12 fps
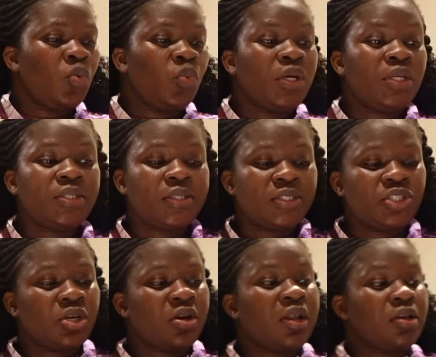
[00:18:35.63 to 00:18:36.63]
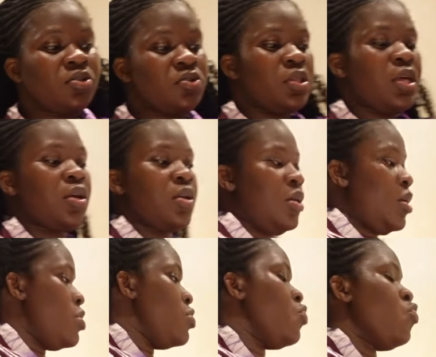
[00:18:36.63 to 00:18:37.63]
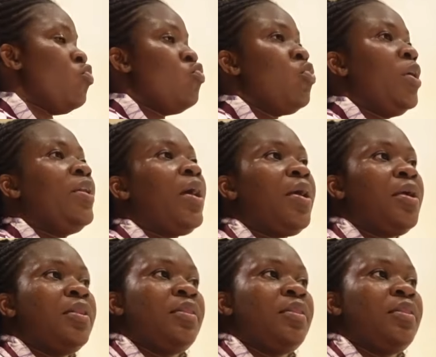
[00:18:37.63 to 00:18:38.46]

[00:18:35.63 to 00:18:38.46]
we didn't check out Zoe, and when I